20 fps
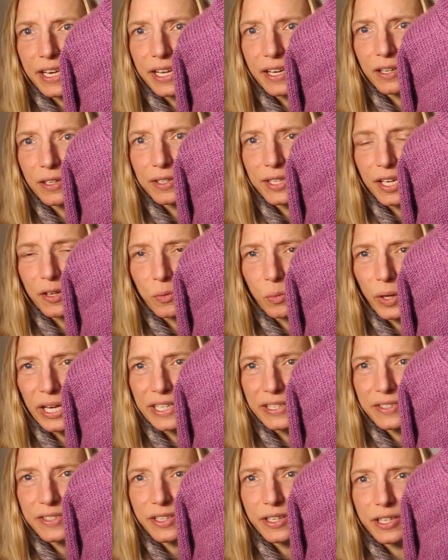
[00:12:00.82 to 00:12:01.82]
and held on
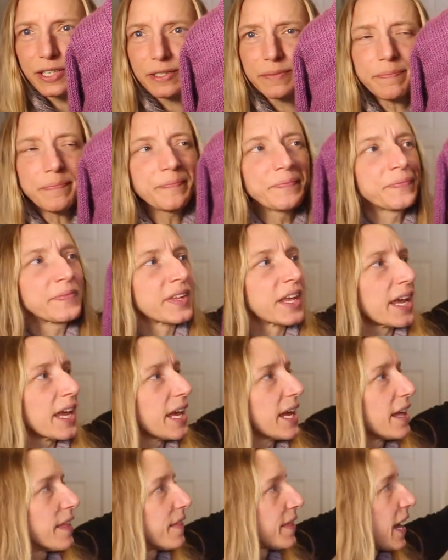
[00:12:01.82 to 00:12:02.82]
waste yarn.
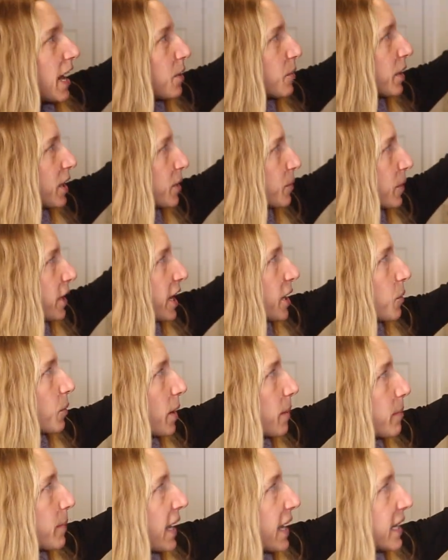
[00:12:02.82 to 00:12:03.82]
And that way, when I
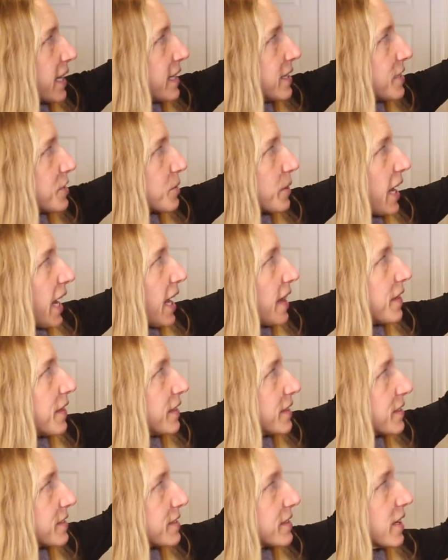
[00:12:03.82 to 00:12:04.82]
went back in to add
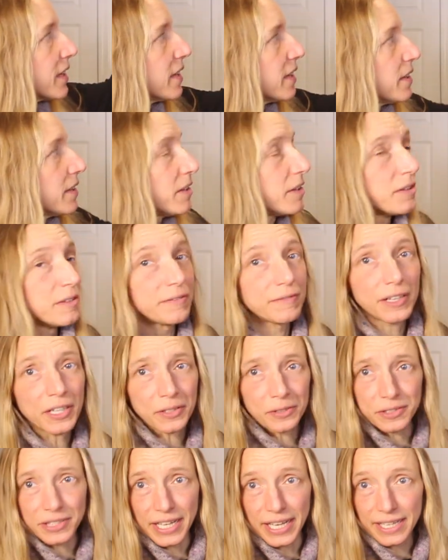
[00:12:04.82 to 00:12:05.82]
this
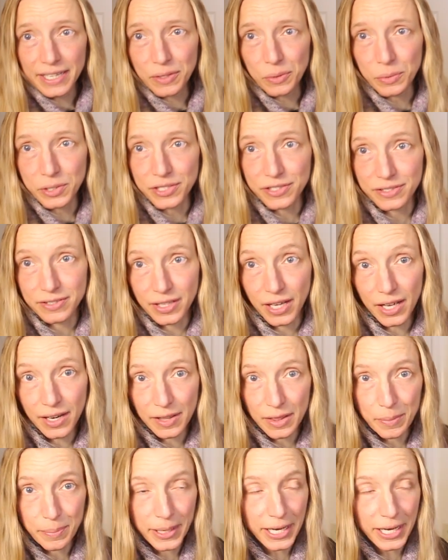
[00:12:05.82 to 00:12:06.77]
funnel neck, which is not in the